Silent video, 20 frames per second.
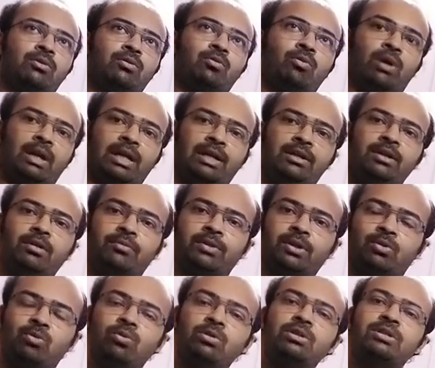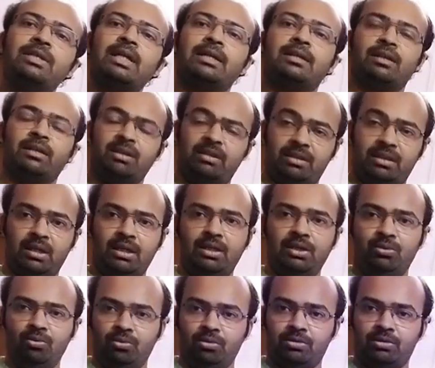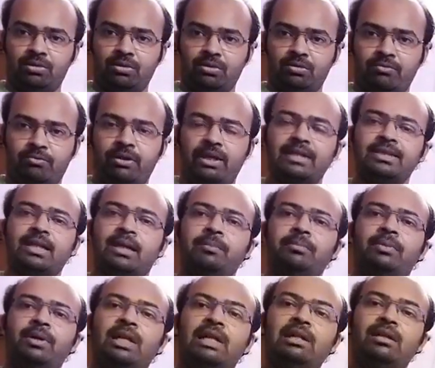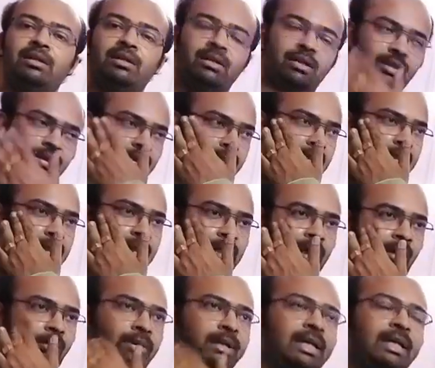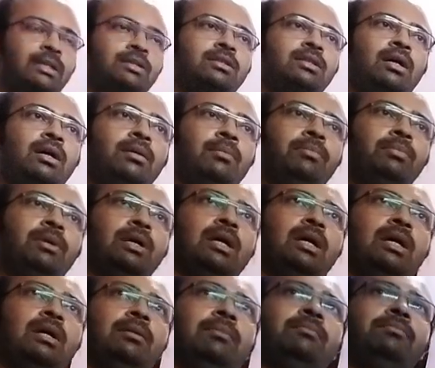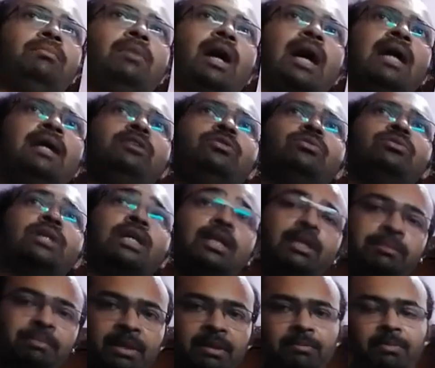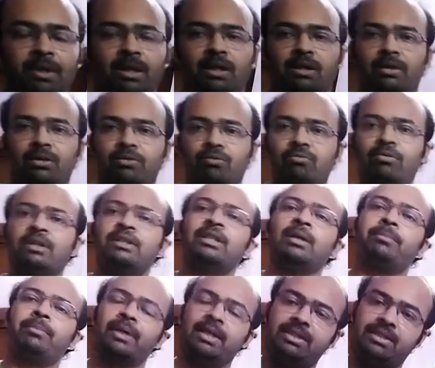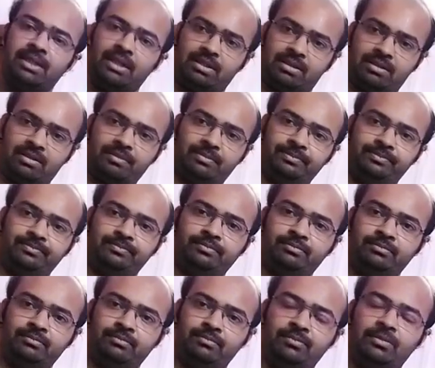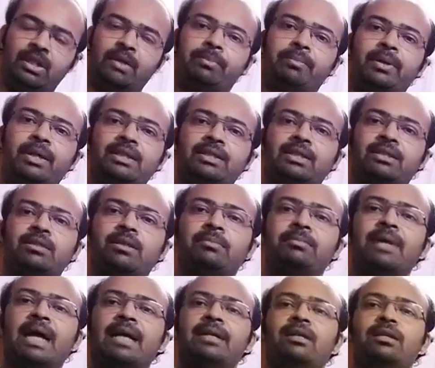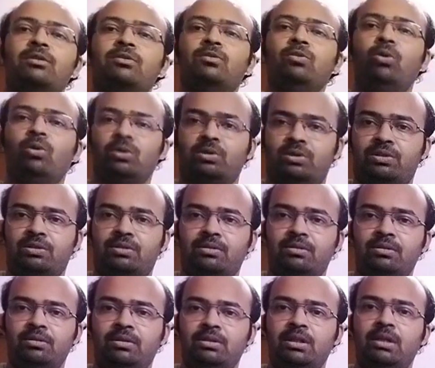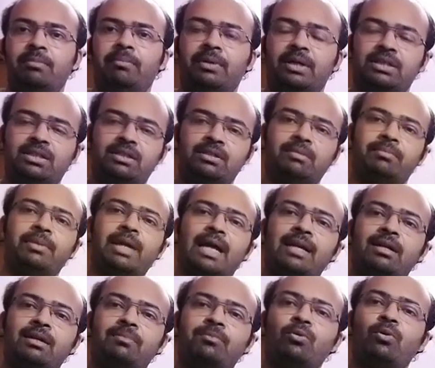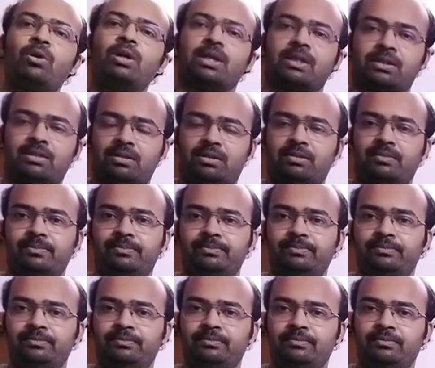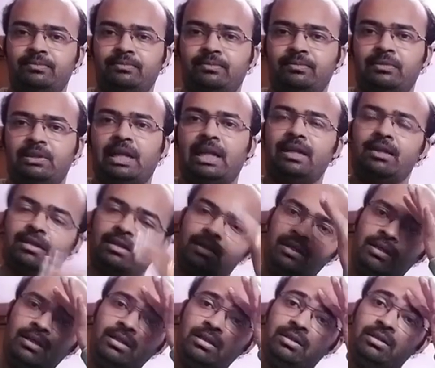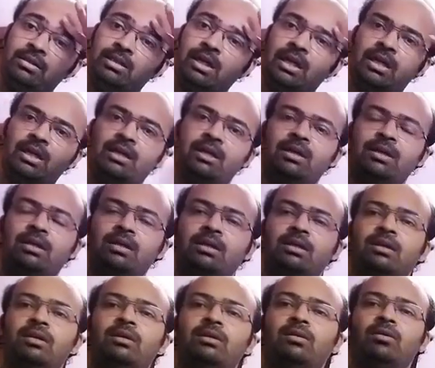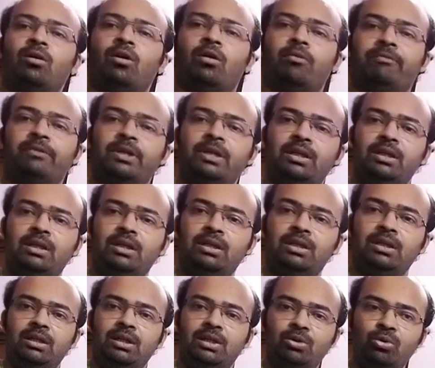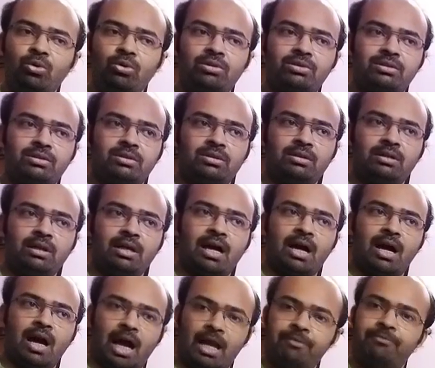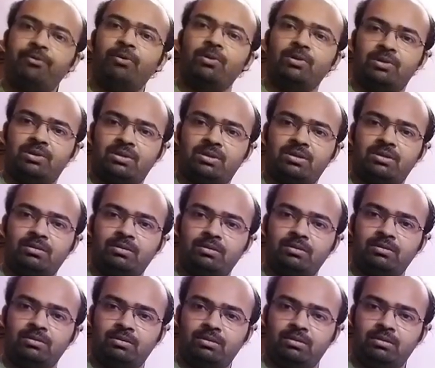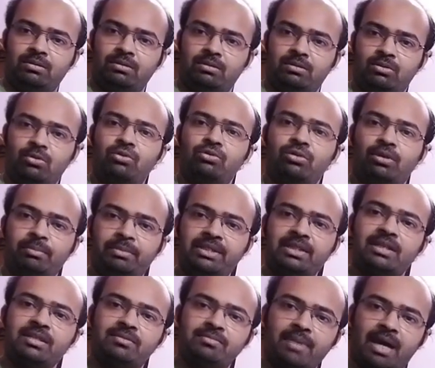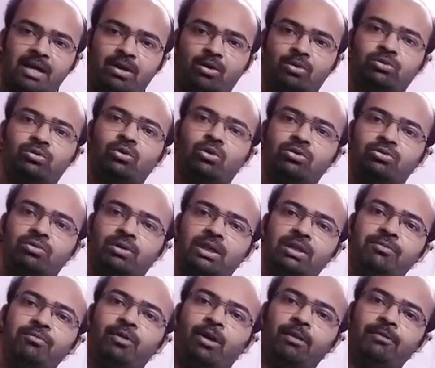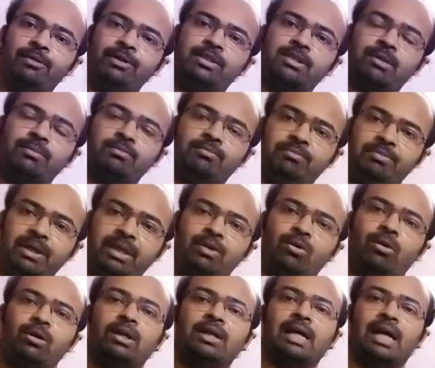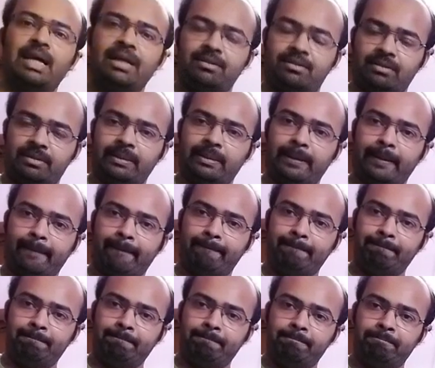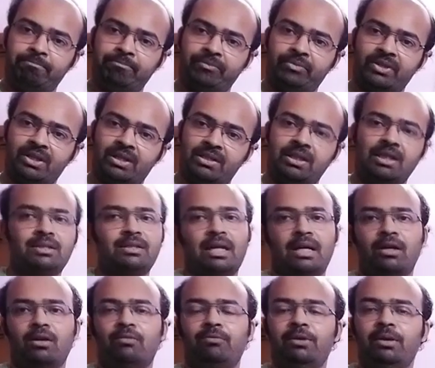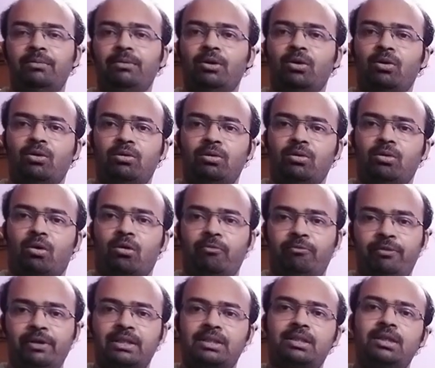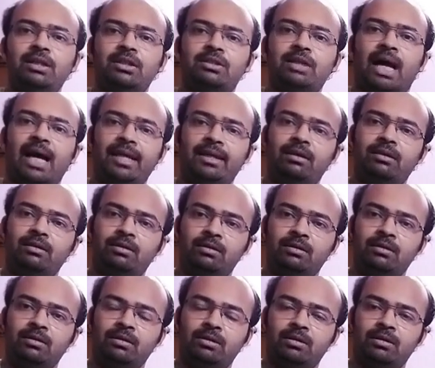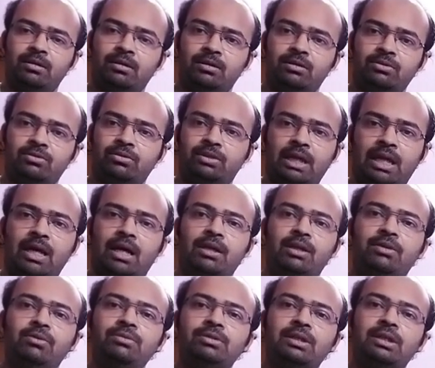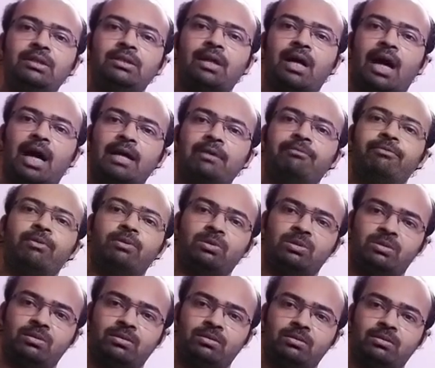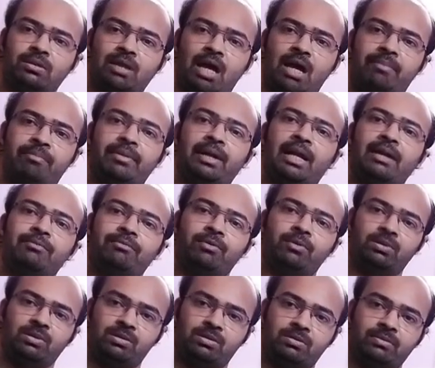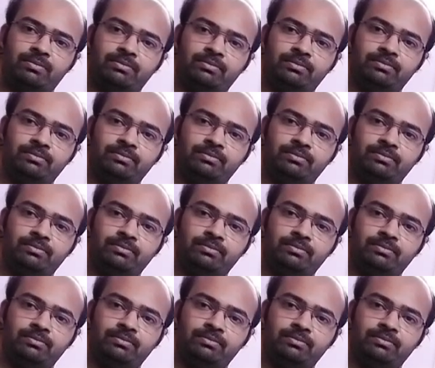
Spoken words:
quality of the goods that they use. For example, nowadays the high society people, what they purchase? They purchase the branded clothes, they purchase the branded products. Like they often use iPhones. Those who are businessmen or those who are involved in some big organization, their standard of living obviously is high, so they are using the iPhones, Apple iPhones.